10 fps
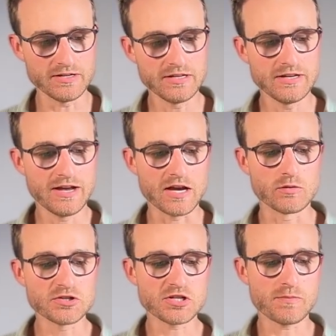And I
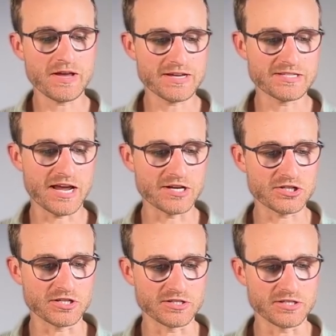want you to pay
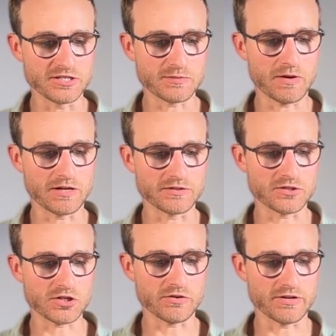attention to this part of the
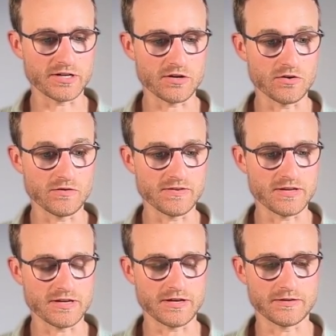screen over
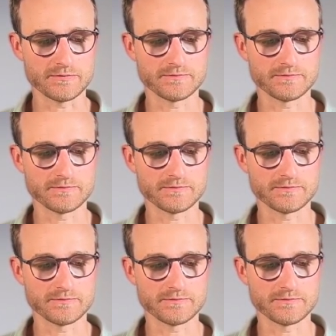here.